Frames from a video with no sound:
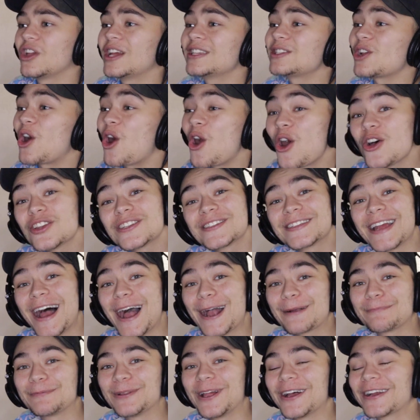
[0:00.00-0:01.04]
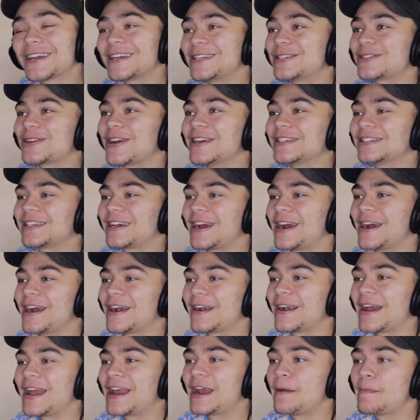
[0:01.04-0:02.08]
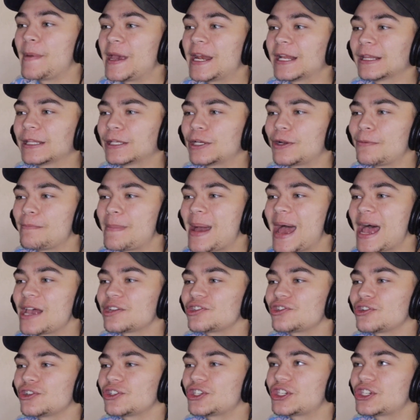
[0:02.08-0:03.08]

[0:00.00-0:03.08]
that's all stock plugins right there. And I made a little master